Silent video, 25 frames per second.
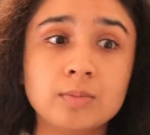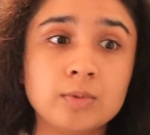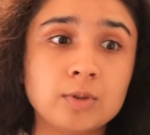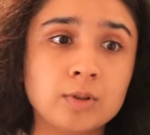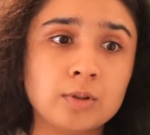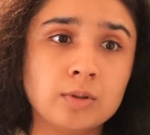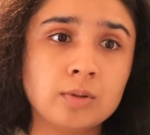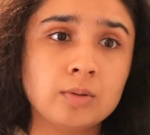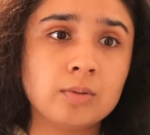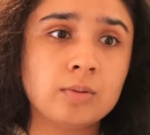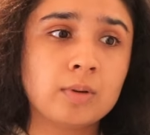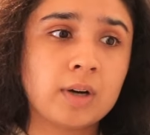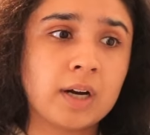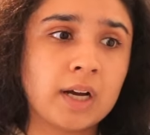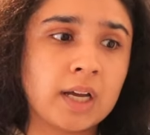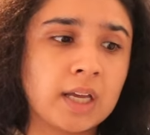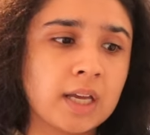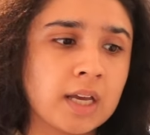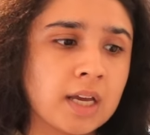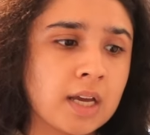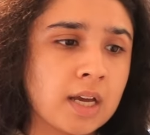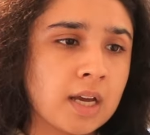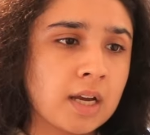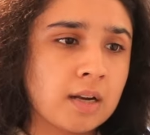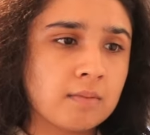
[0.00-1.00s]
You know,
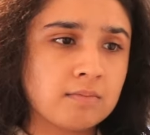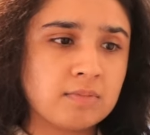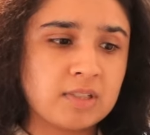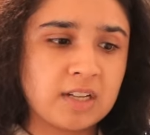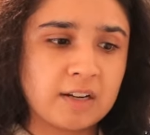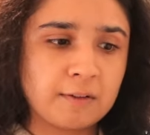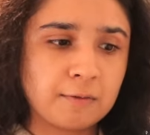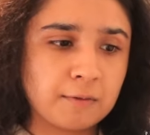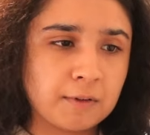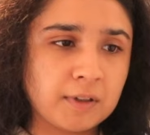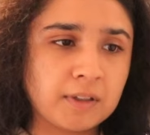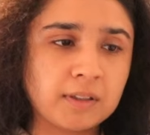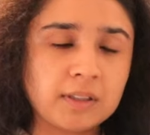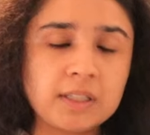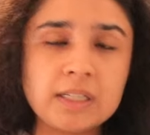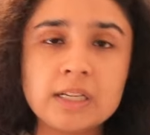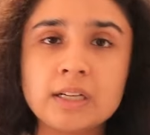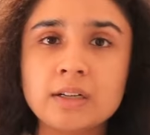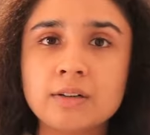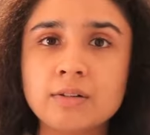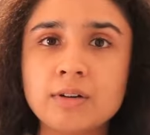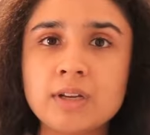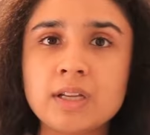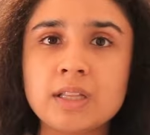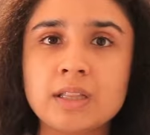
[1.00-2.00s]
I definitely
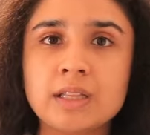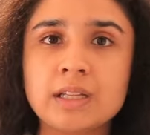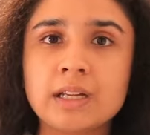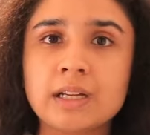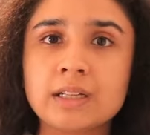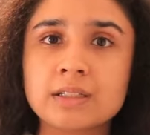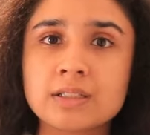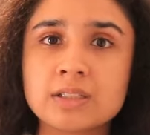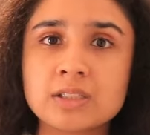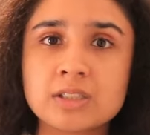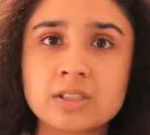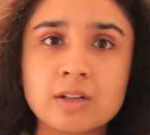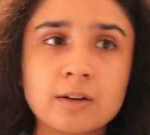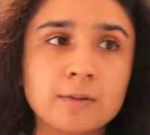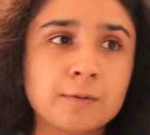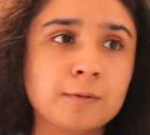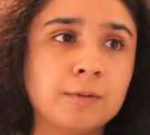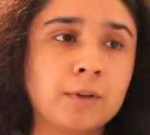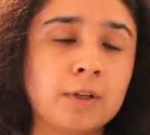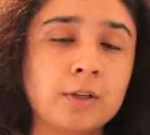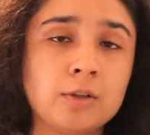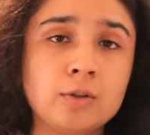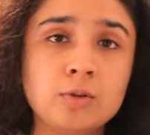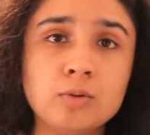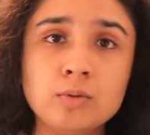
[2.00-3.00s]
agree that stuff
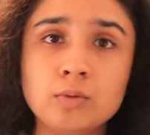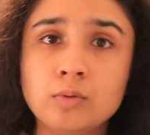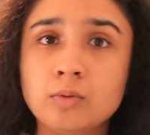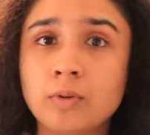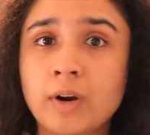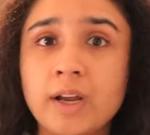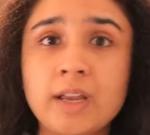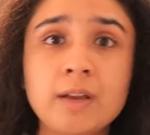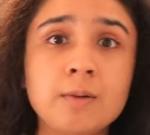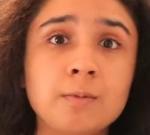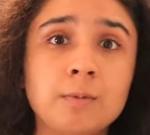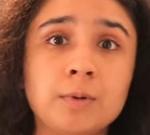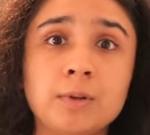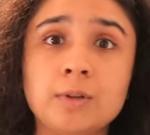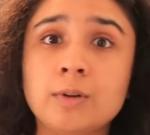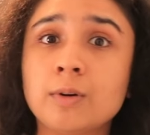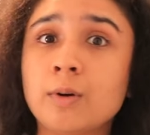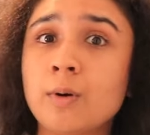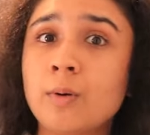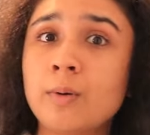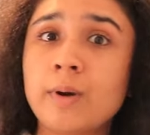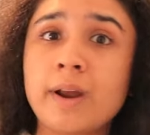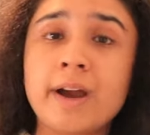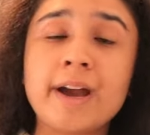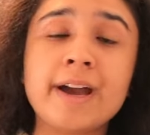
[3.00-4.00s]
that you write with your
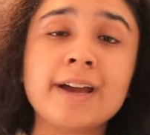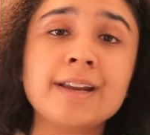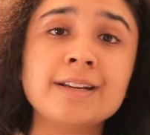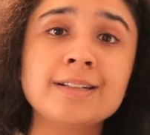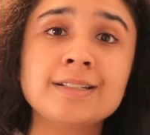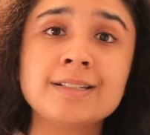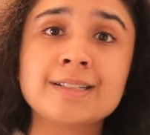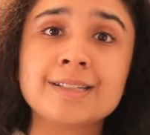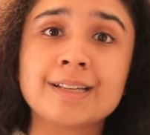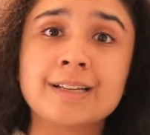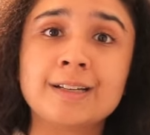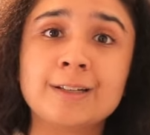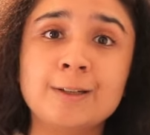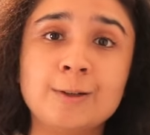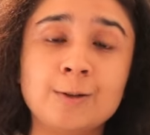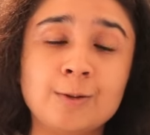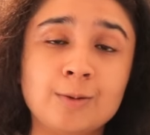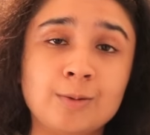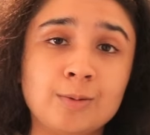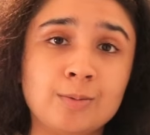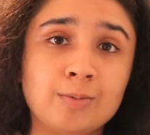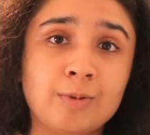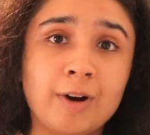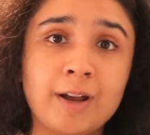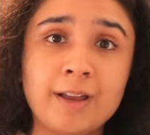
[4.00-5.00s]
own hands and
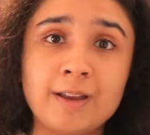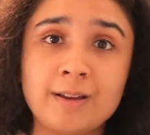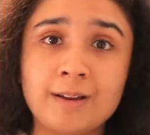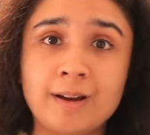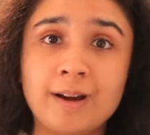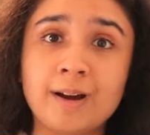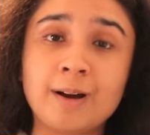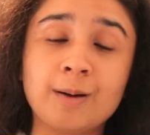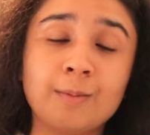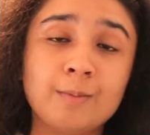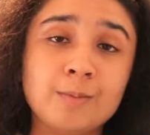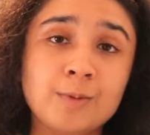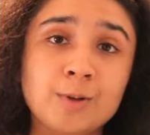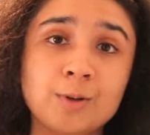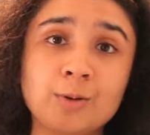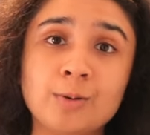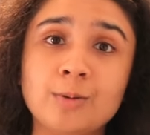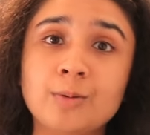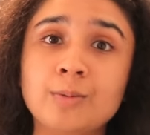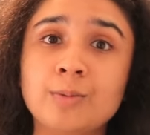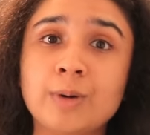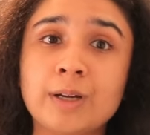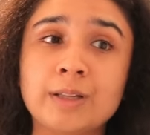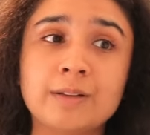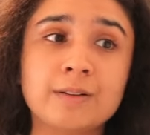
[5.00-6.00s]
you write, um, you
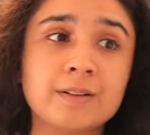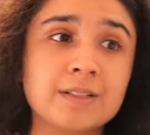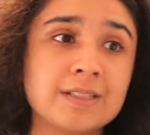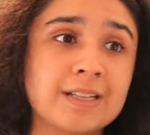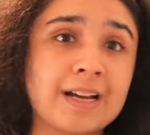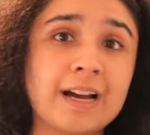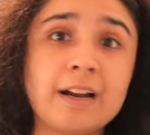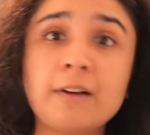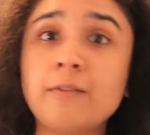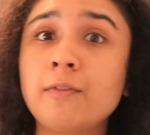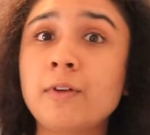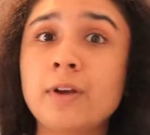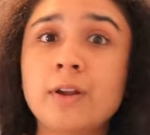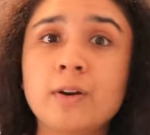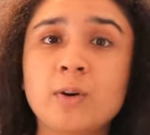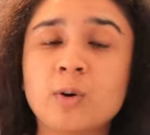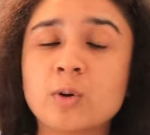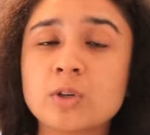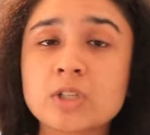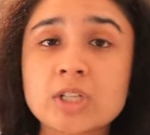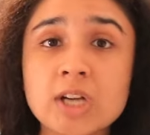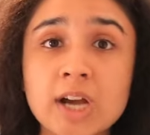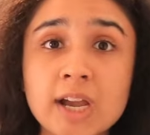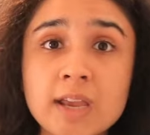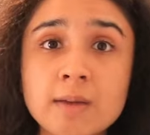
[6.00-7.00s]
know, whether it's handwritten or
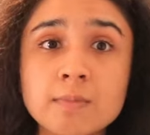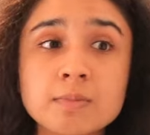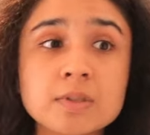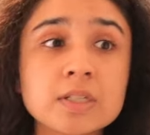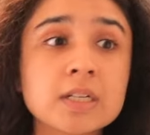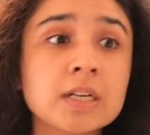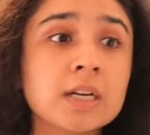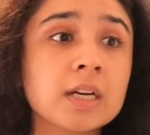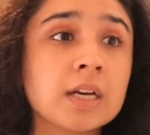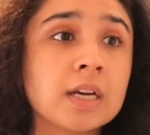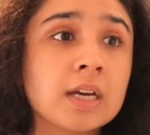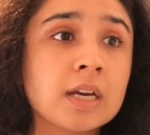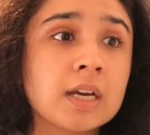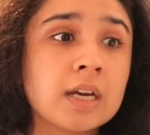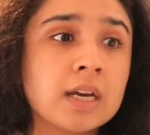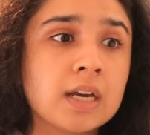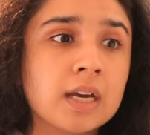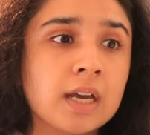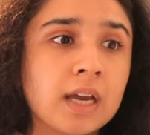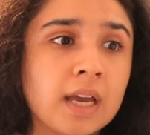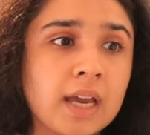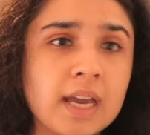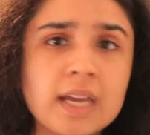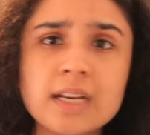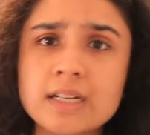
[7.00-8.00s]
typed,
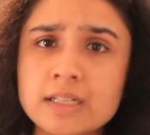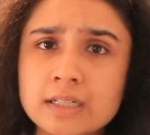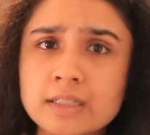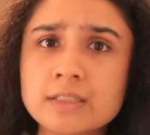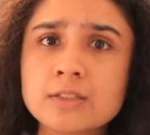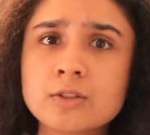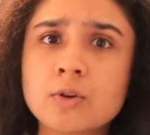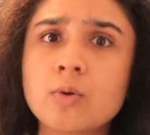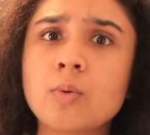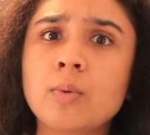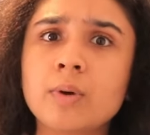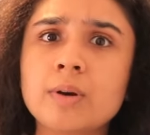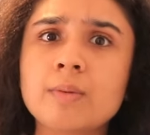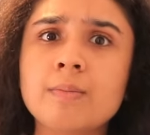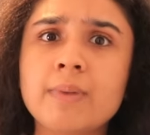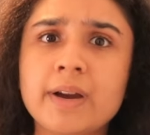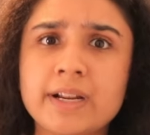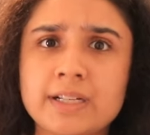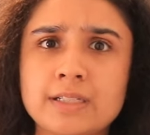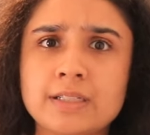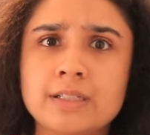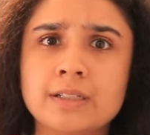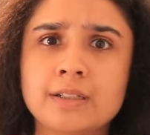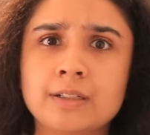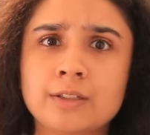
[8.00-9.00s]
it does go in
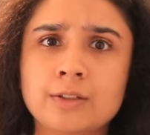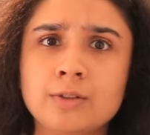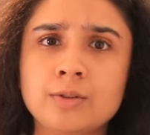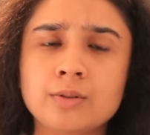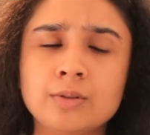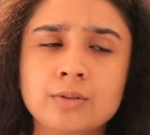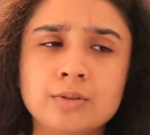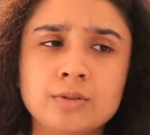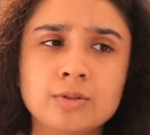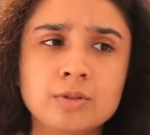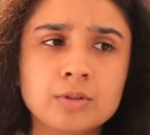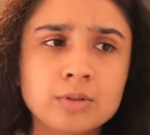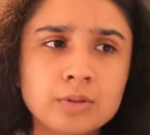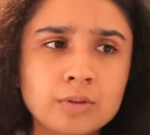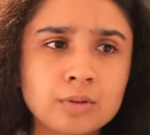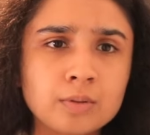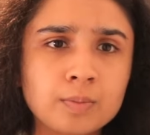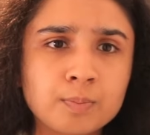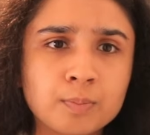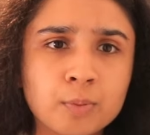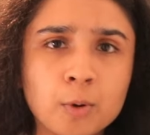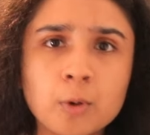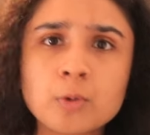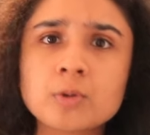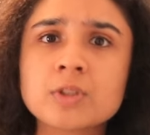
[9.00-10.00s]
better. You do
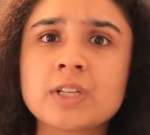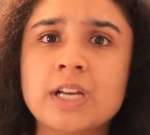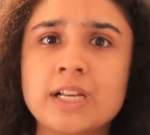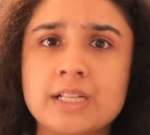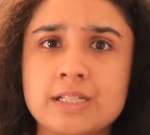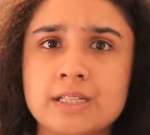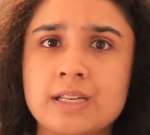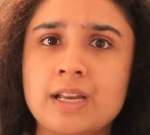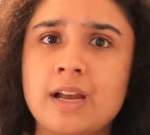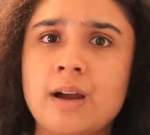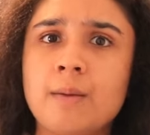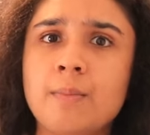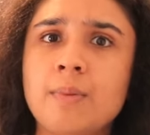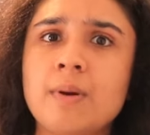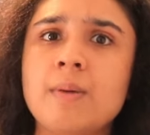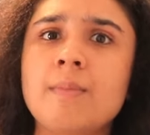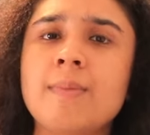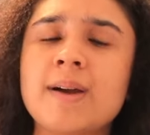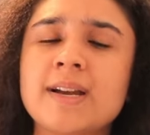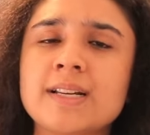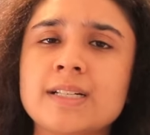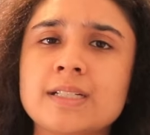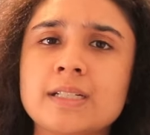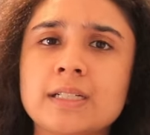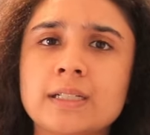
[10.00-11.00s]
process it a bit
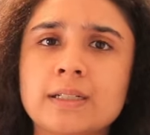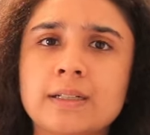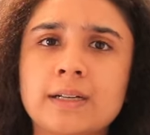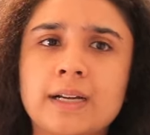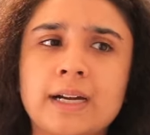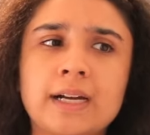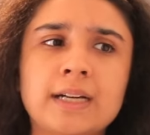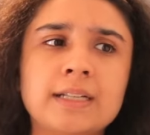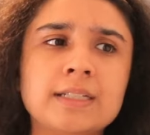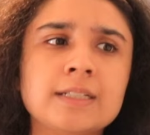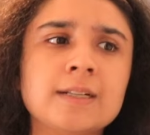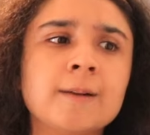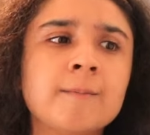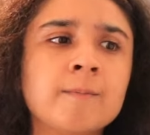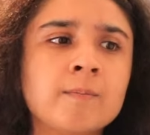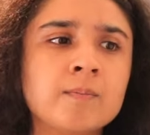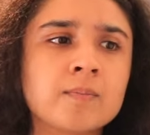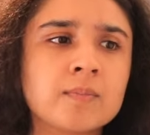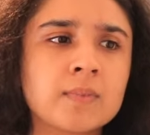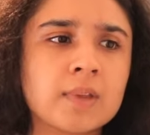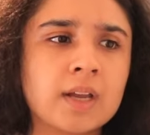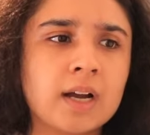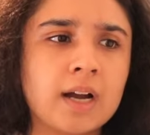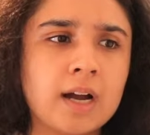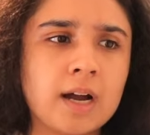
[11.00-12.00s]
better and
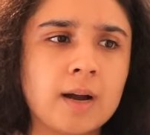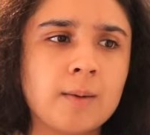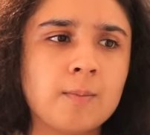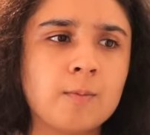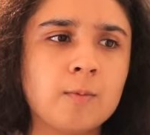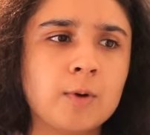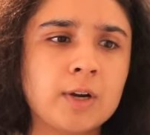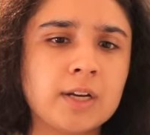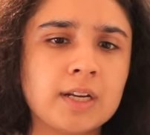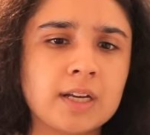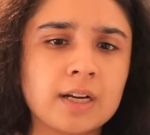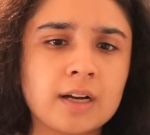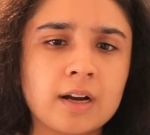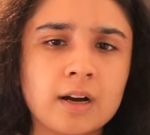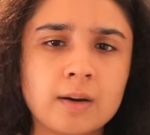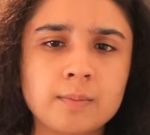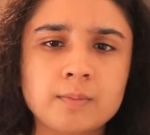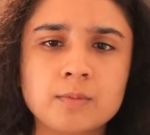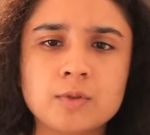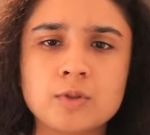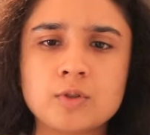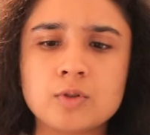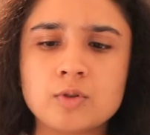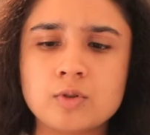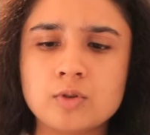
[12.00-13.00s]
um, when it
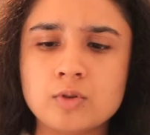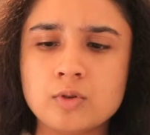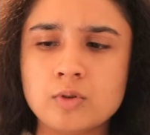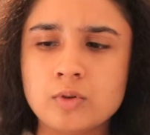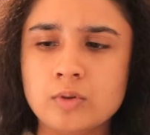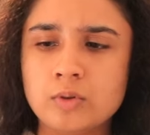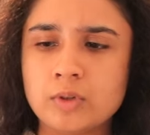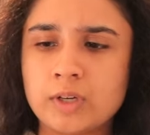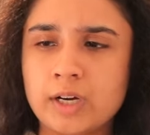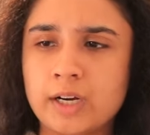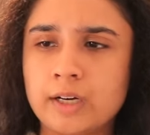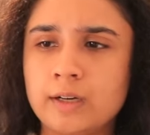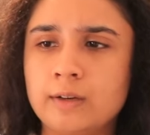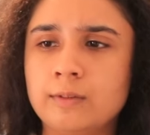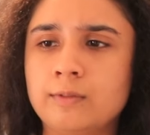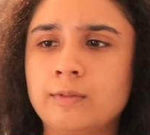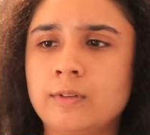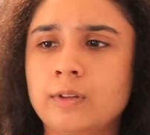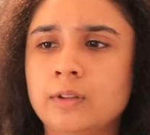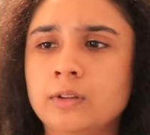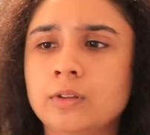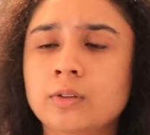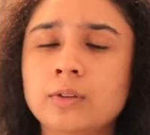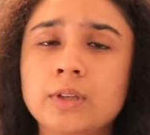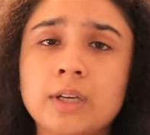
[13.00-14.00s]
comes to kind of
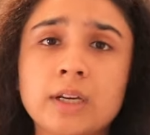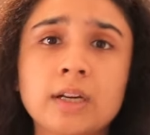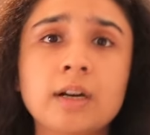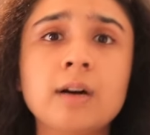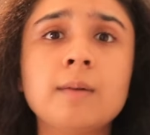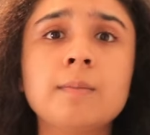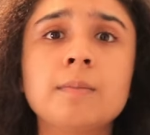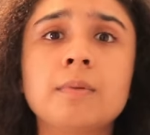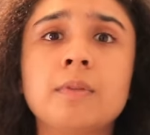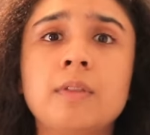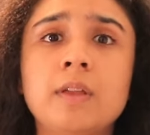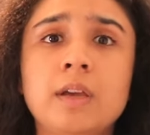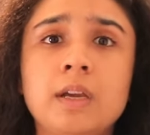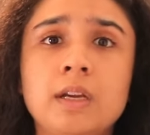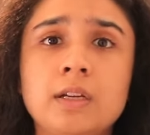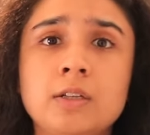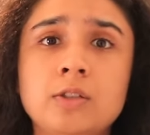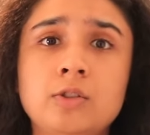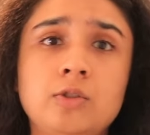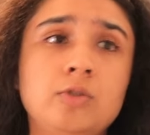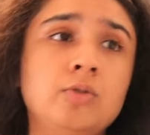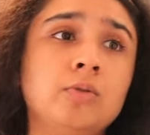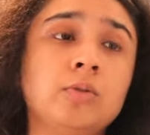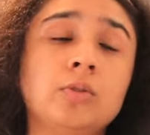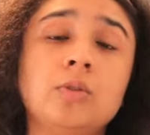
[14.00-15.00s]
looking up
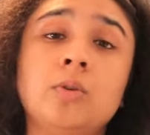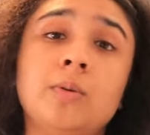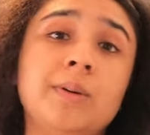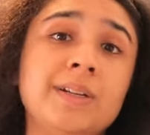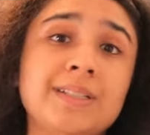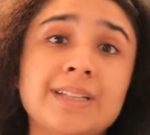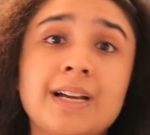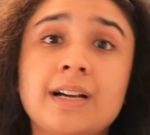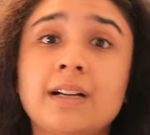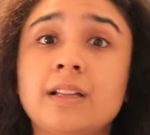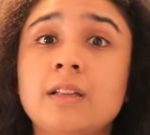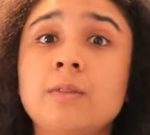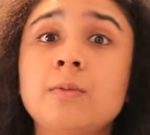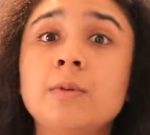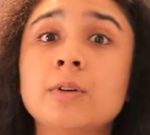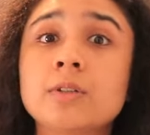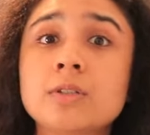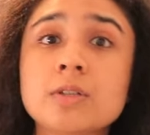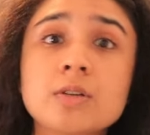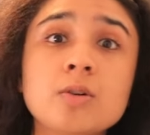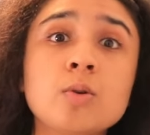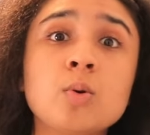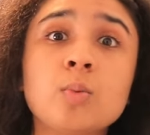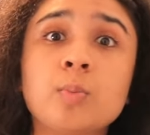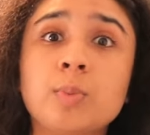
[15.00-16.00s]
things, you'll know exactly where
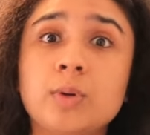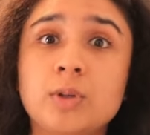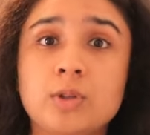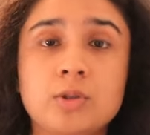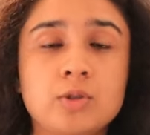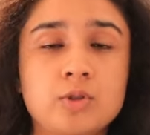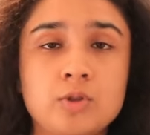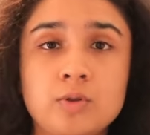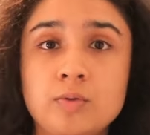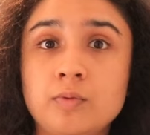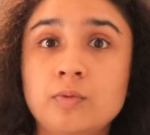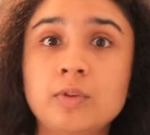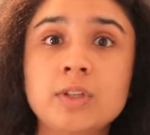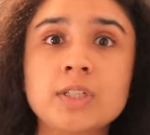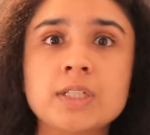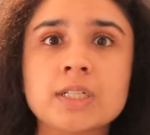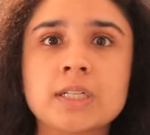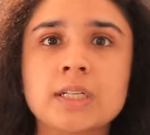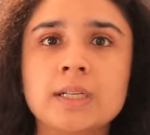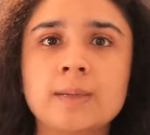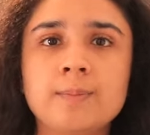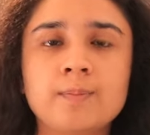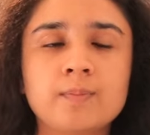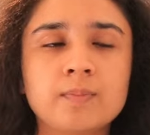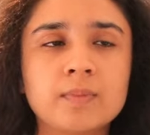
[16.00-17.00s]
to go because you've
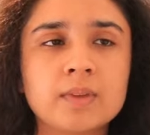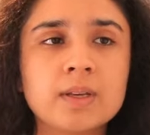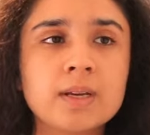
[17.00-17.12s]
written it.